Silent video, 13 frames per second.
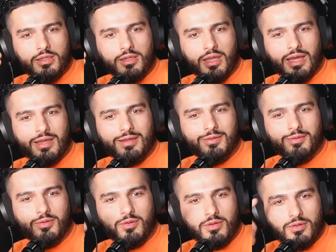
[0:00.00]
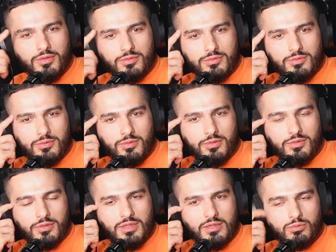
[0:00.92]
Like,
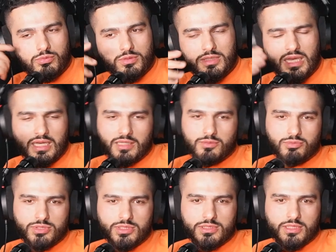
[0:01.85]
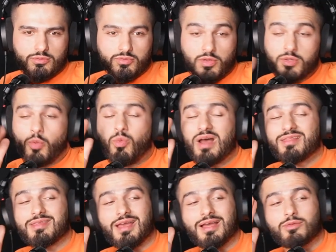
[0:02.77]
it was the one
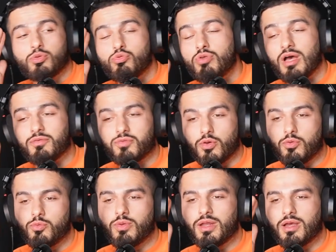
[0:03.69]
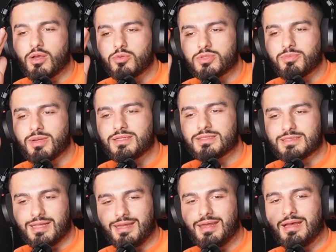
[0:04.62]
thing I do love though when I go to places
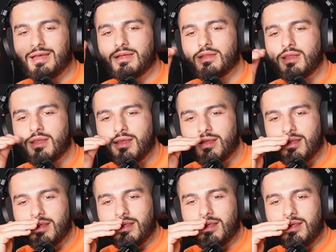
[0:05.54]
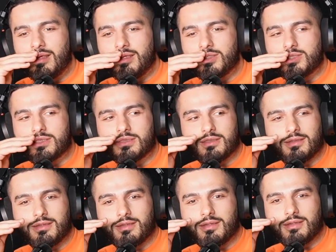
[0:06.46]
like that is
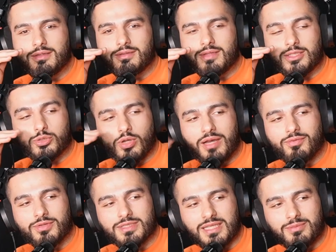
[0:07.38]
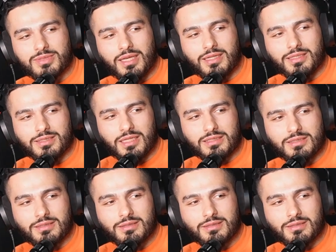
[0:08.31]
they drive on the same side as us.